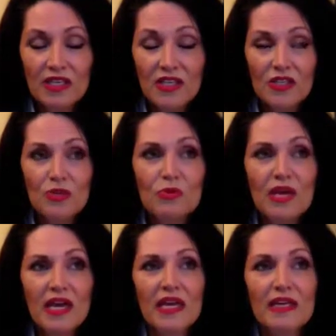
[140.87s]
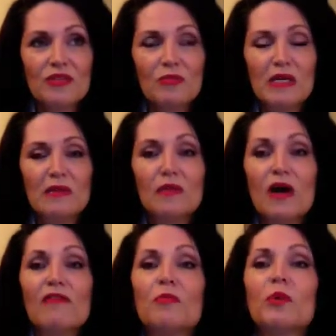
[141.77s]
you can't be
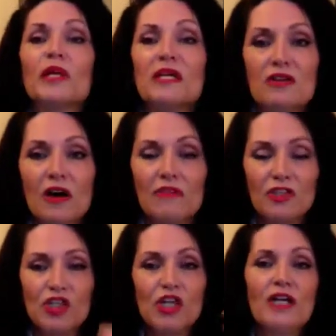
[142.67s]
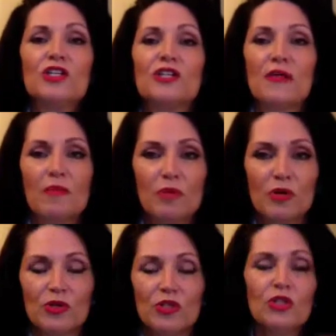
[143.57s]
lovable enough to change the other
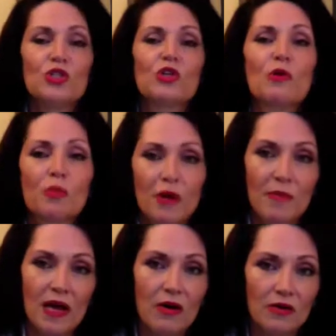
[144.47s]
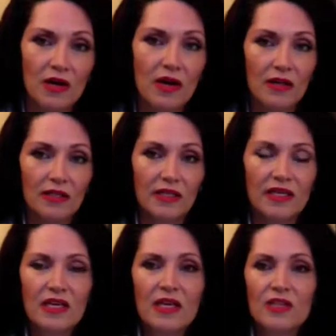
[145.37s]
person, to sober up the alcoholic,
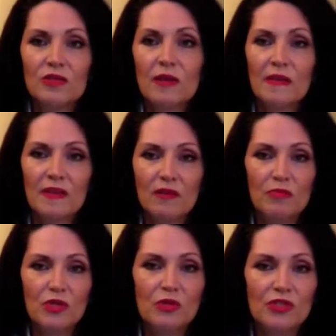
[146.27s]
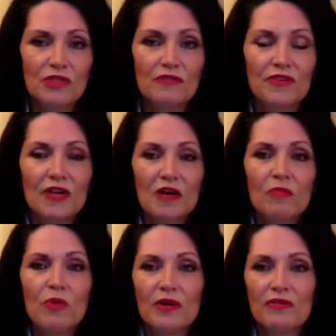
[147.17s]
to make the abusive
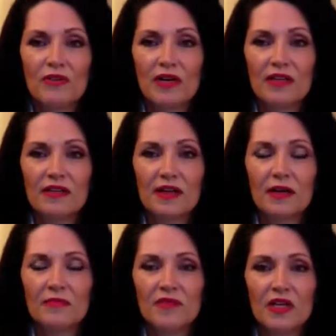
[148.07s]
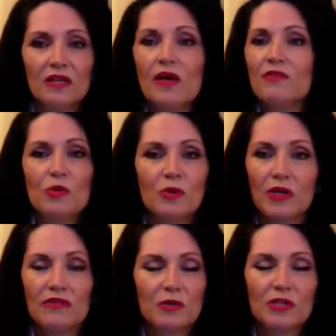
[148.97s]
boyfriend love you
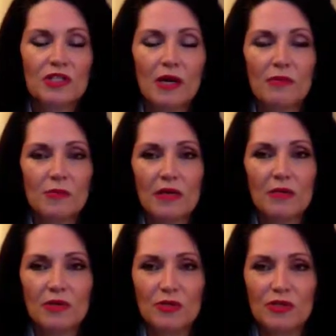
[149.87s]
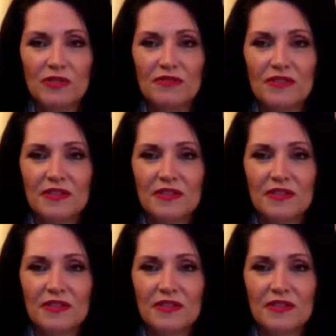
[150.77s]
enough so he stops being abusive.